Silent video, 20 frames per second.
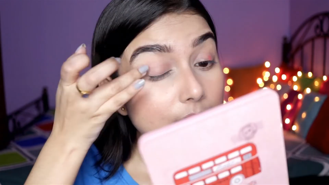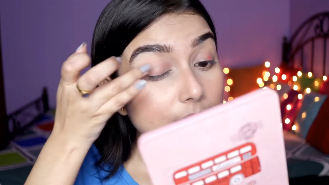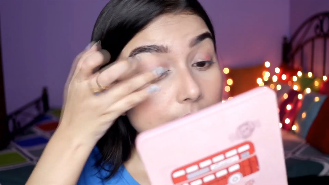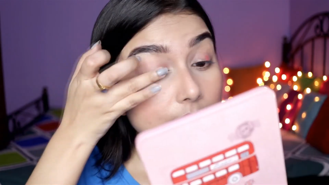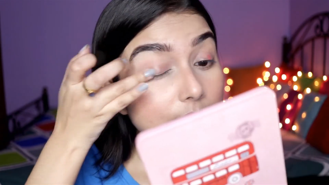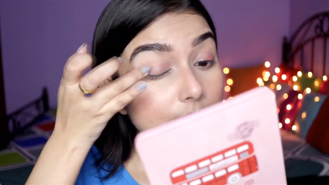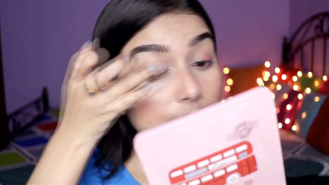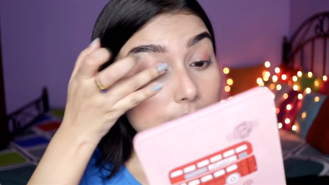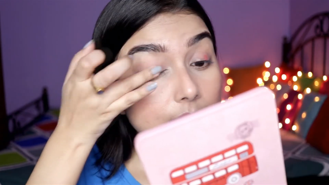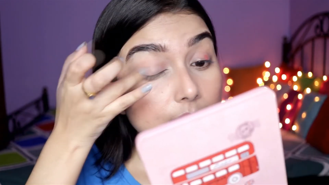
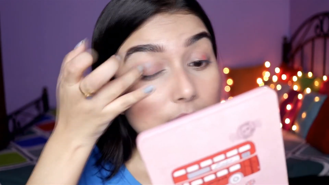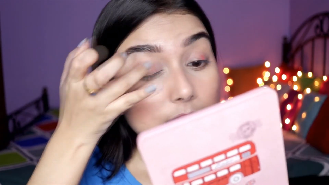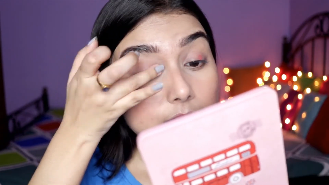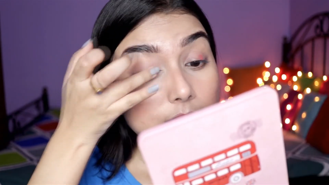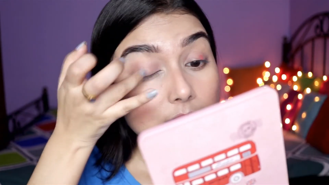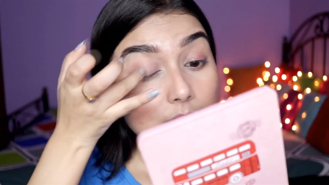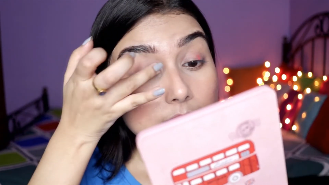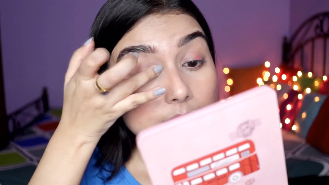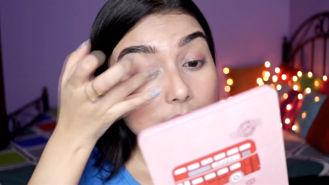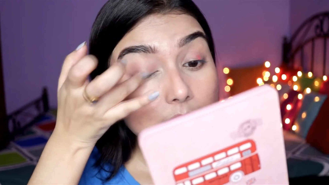And then
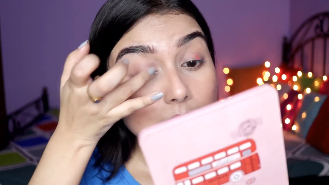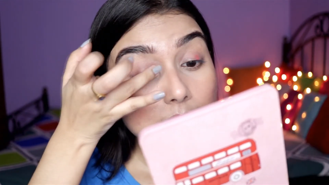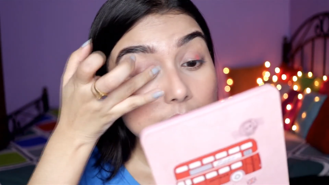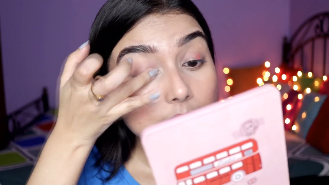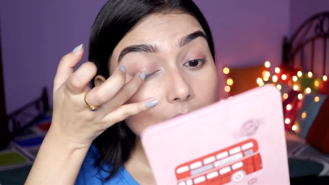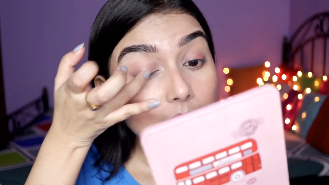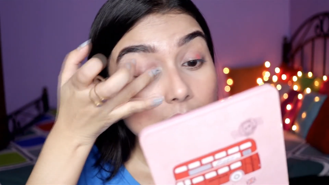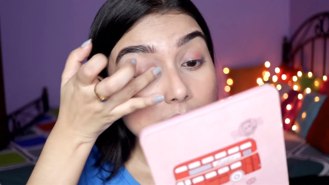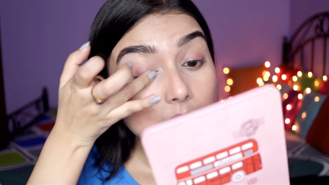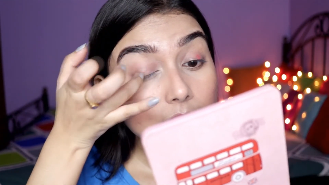I'm applying
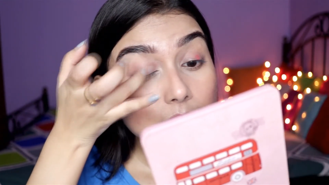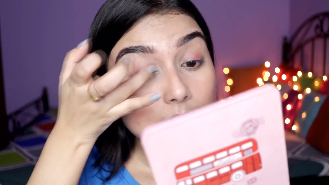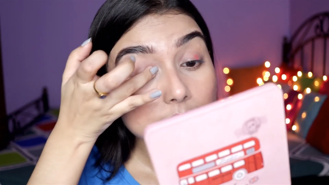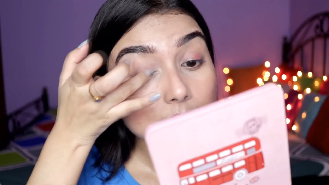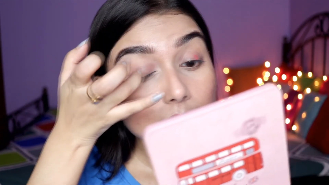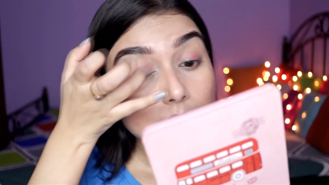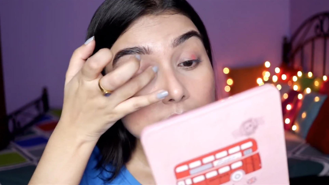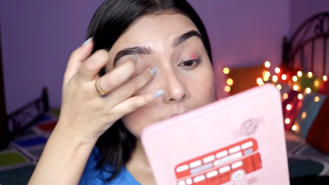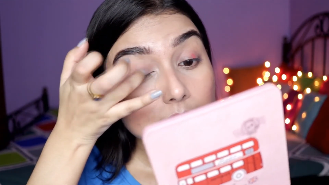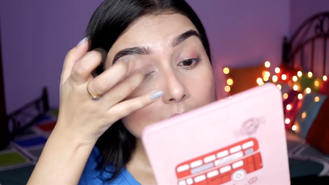the same
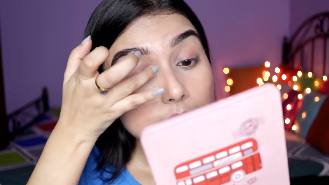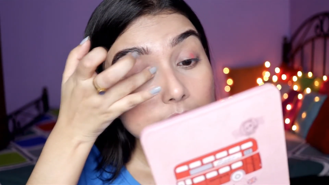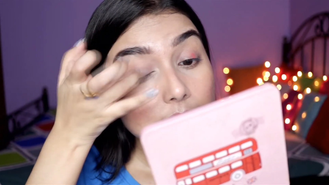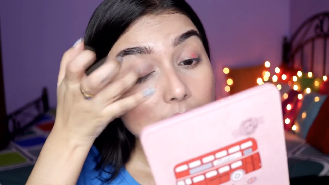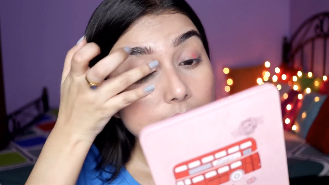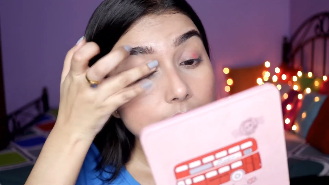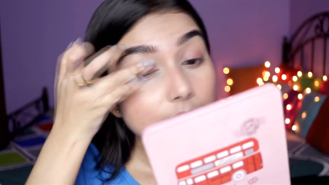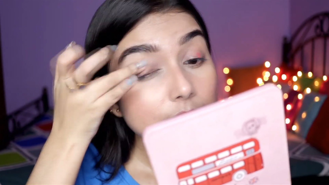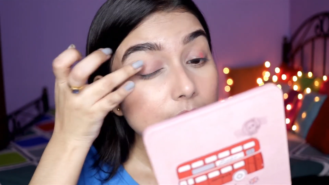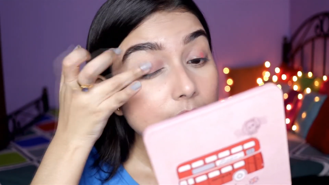Body Shop
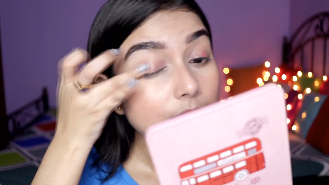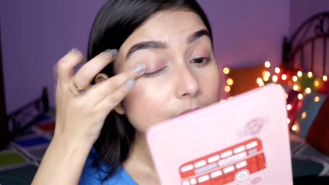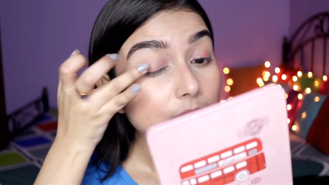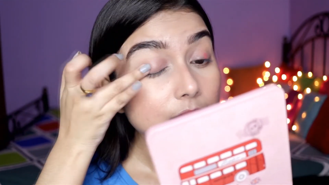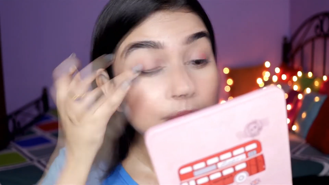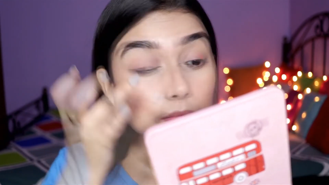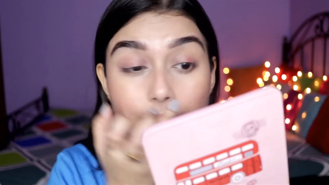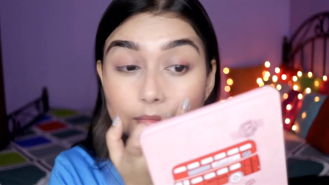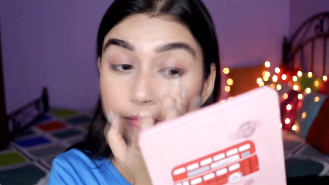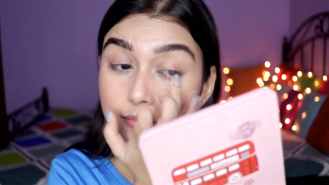Matte
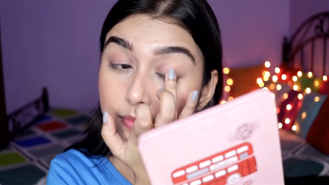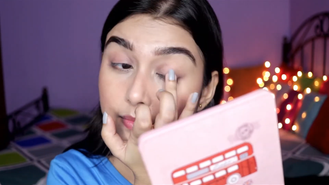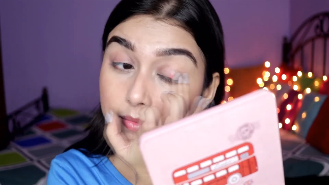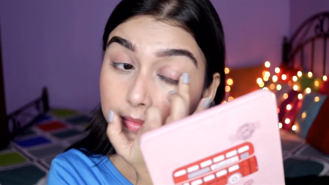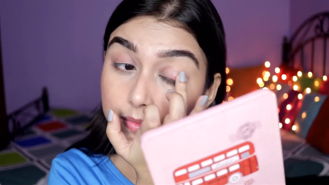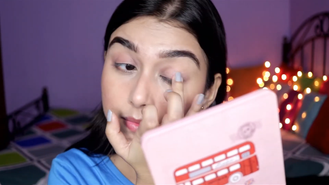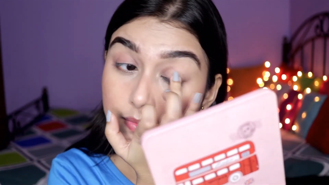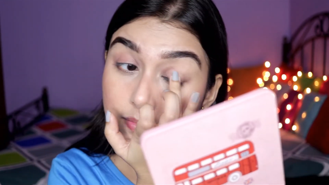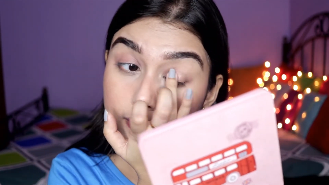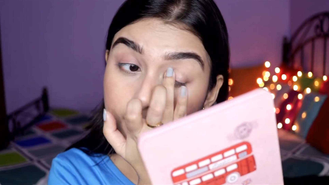Liquid
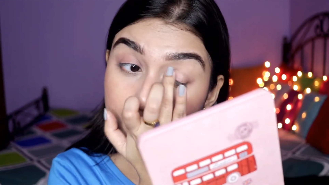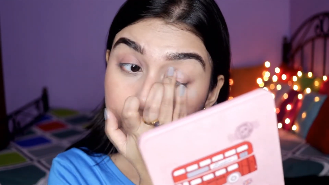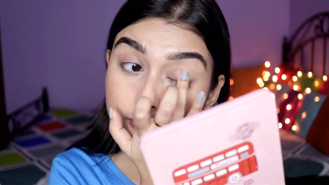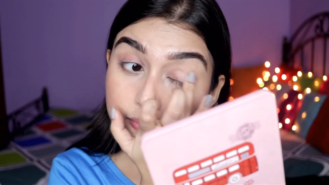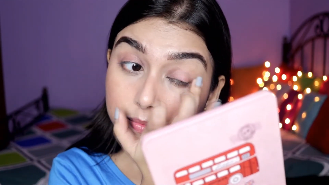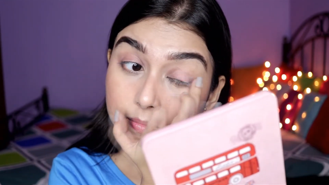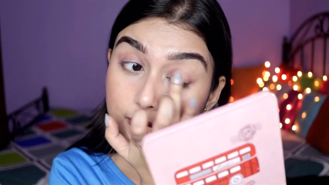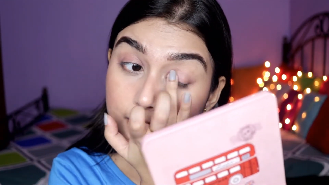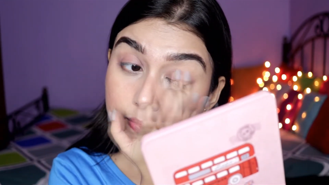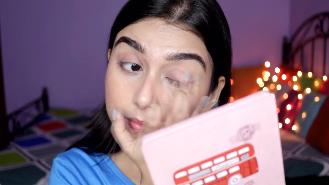Lipstick all
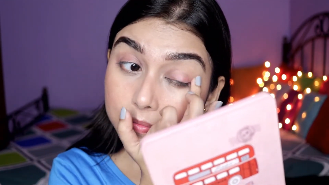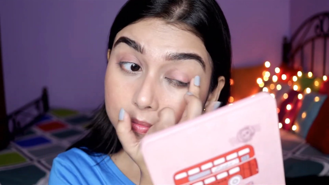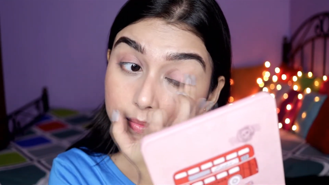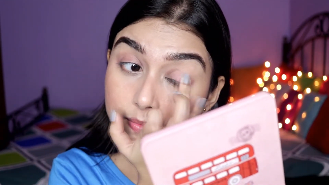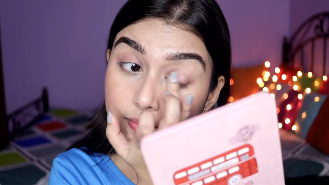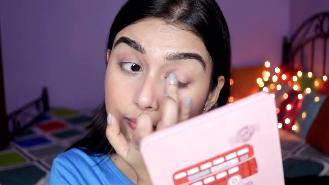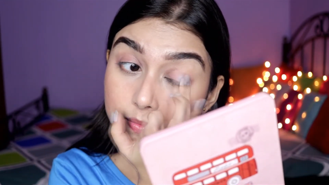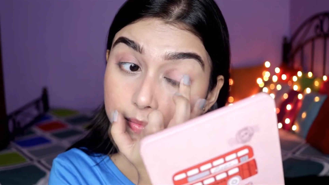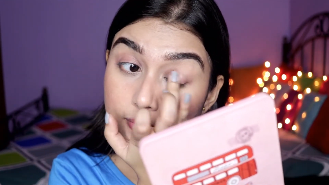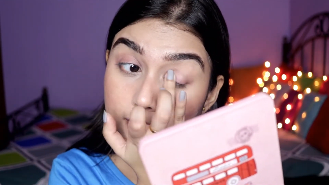over my
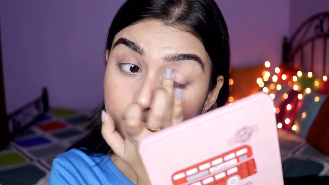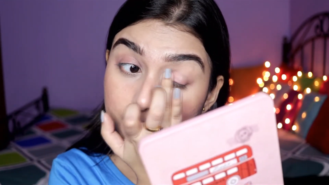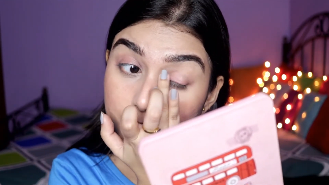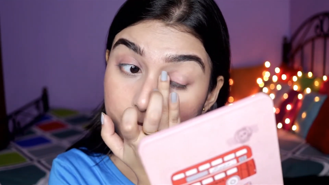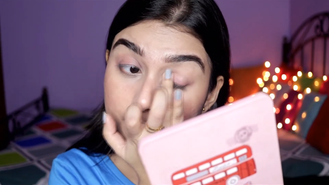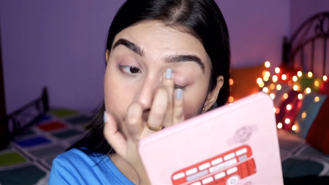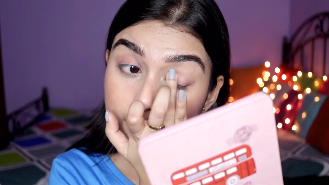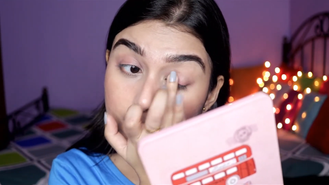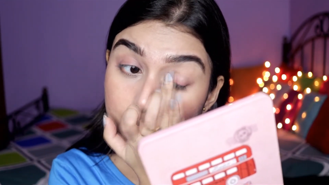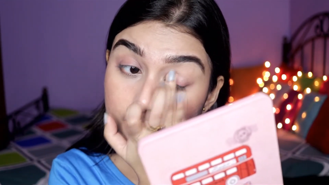eyelid
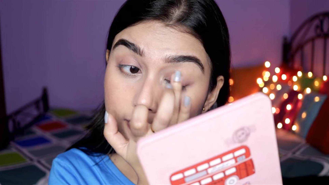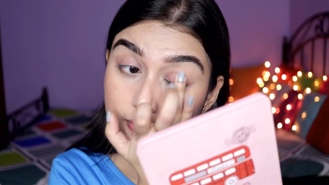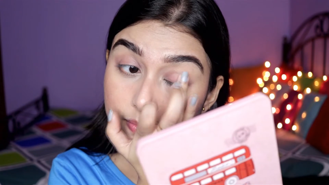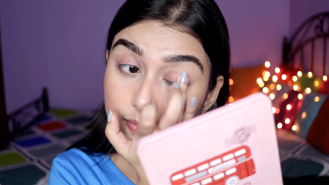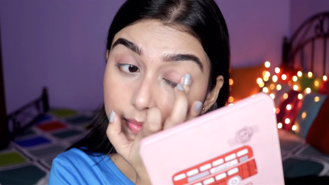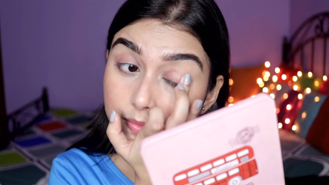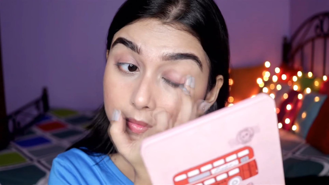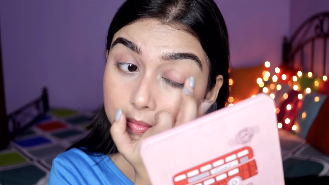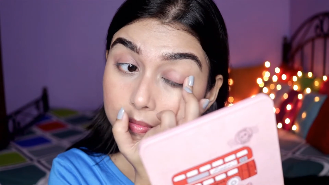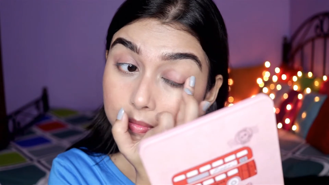to give
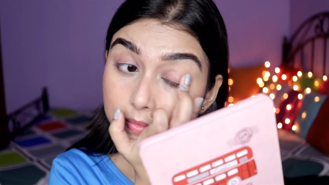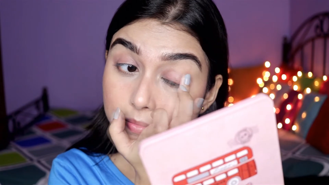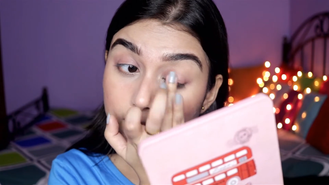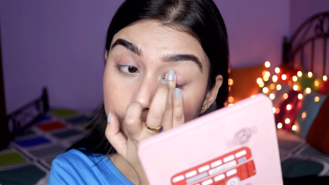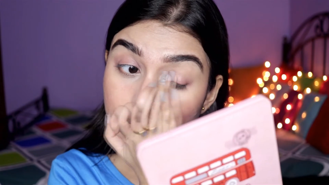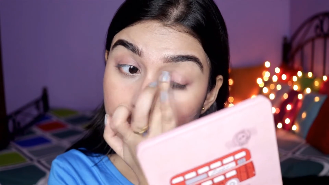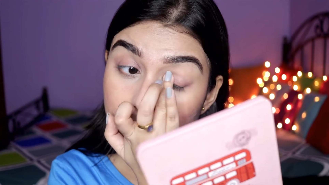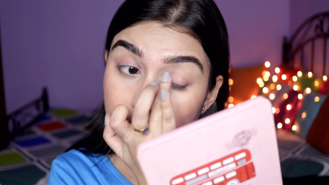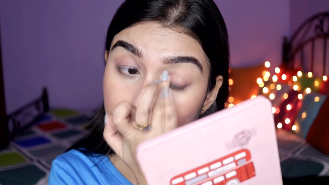some color to it.